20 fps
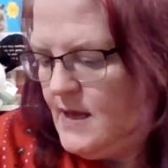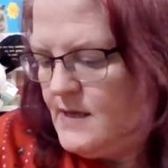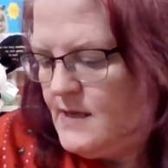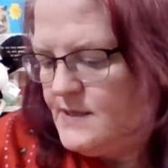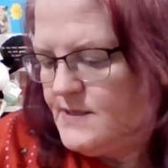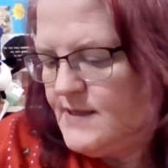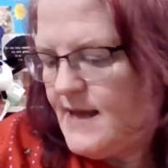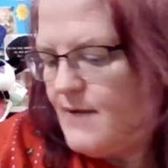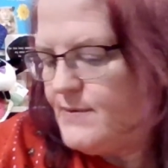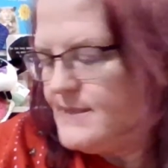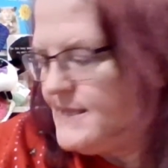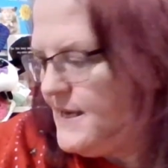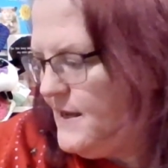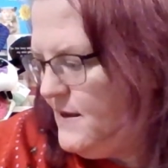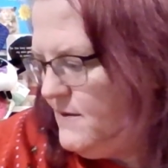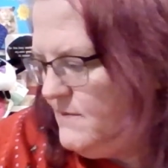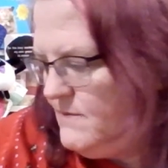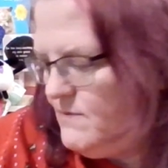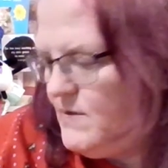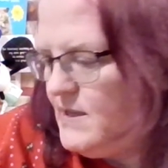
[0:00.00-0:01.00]
So that was
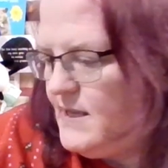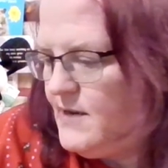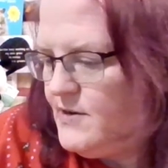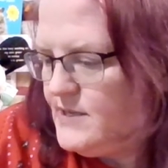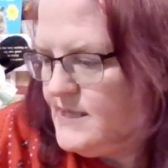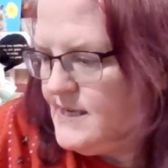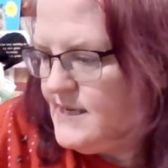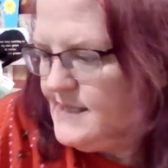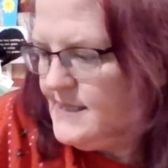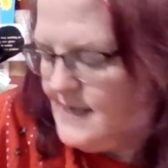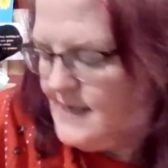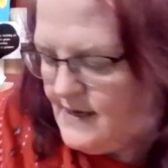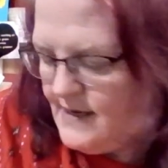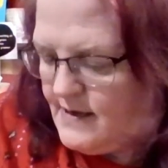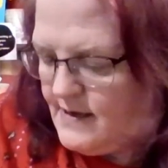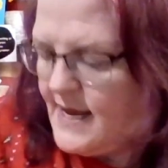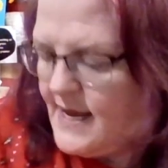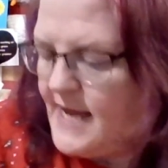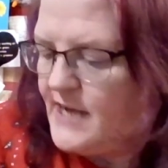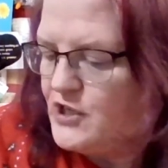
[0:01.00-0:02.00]
a, what letter did I say?
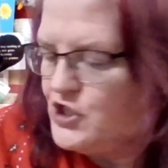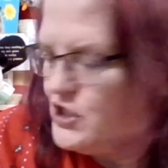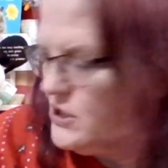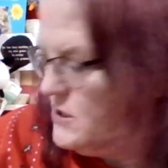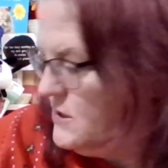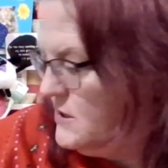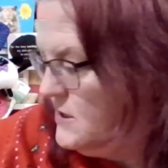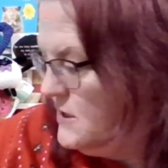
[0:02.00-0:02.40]
H.